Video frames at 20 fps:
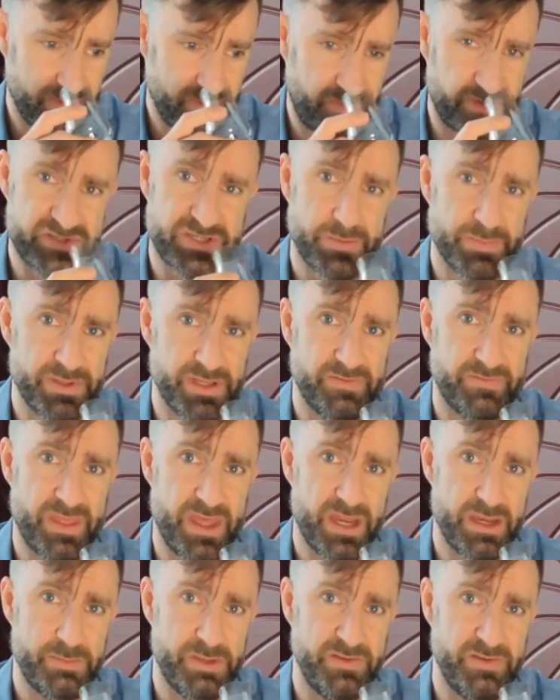For something of
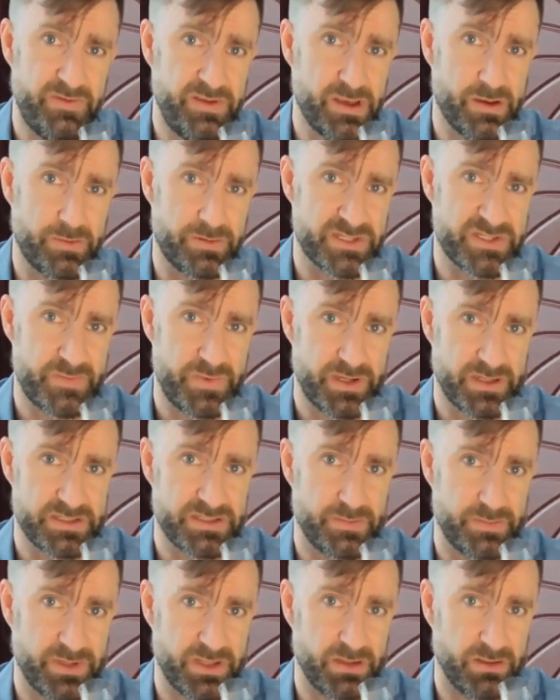that ABV, I would expect
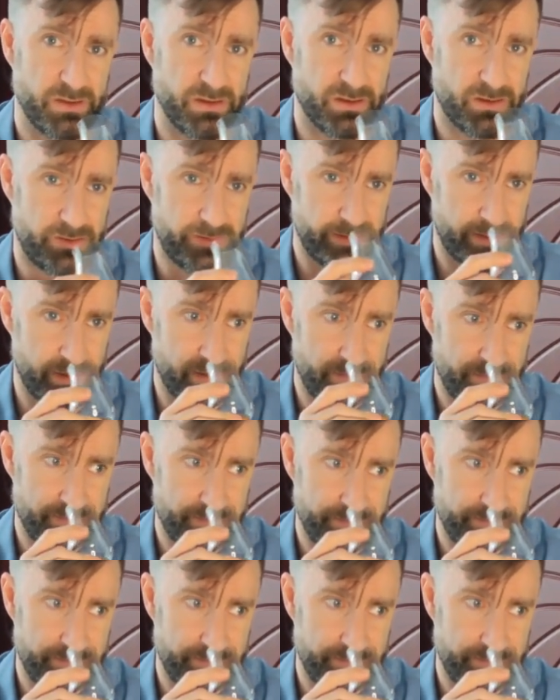something a little longer.